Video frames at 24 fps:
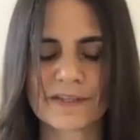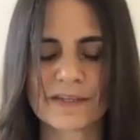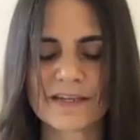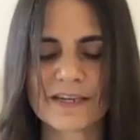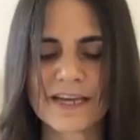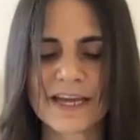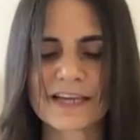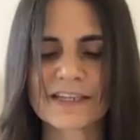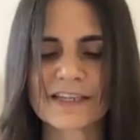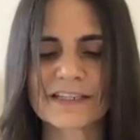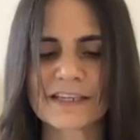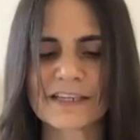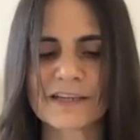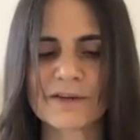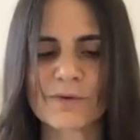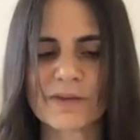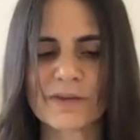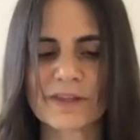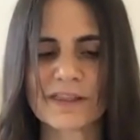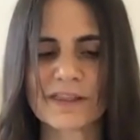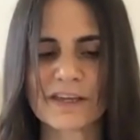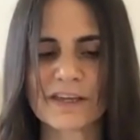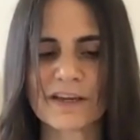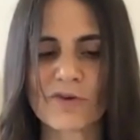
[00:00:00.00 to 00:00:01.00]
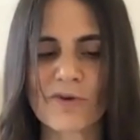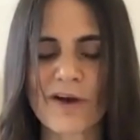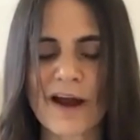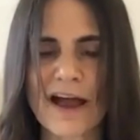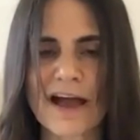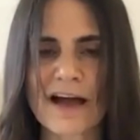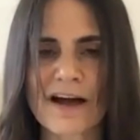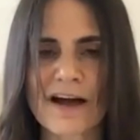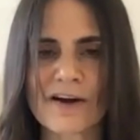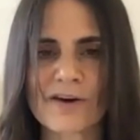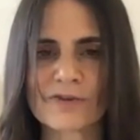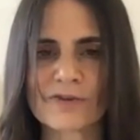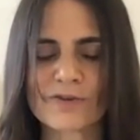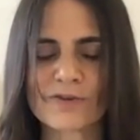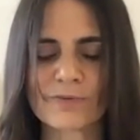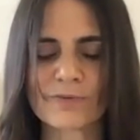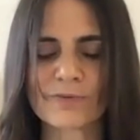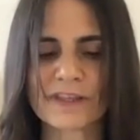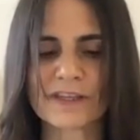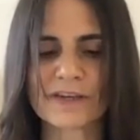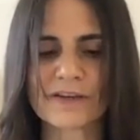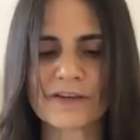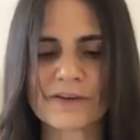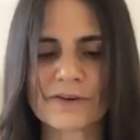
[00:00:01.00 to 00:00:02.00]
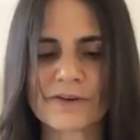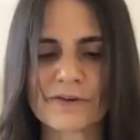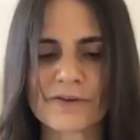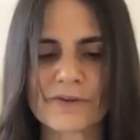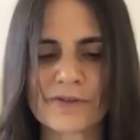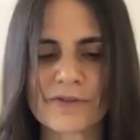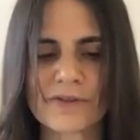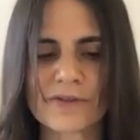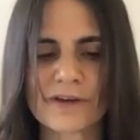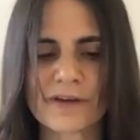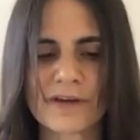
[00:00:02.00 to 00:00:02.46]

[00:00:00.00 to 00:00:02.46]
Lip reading: connecting with the ground, with the earth.